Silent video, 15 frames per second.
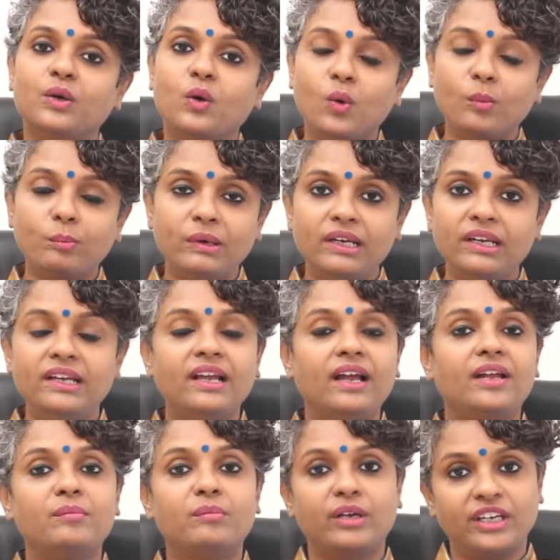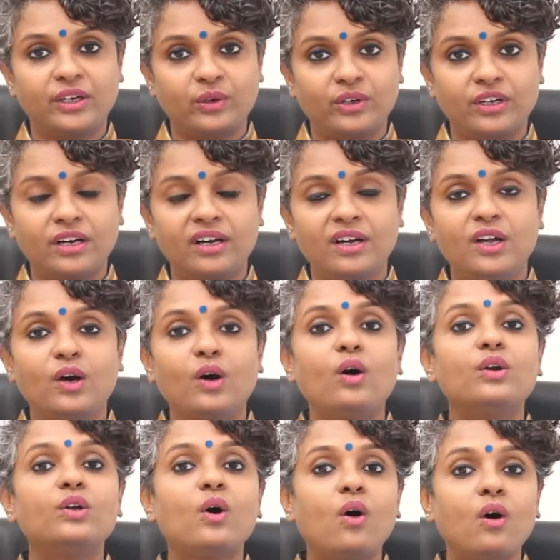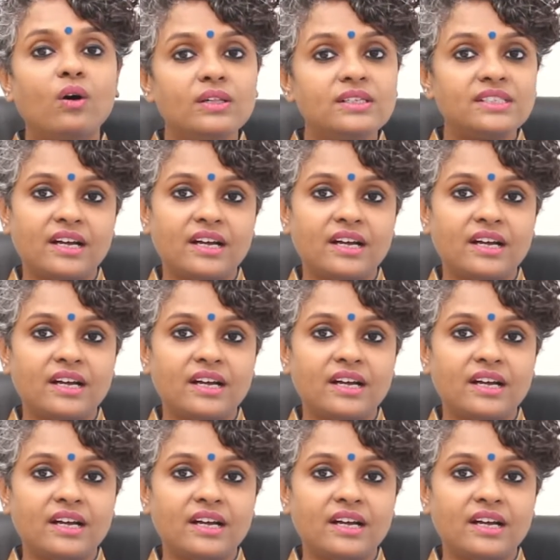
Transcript: Kompally and Manikonda on all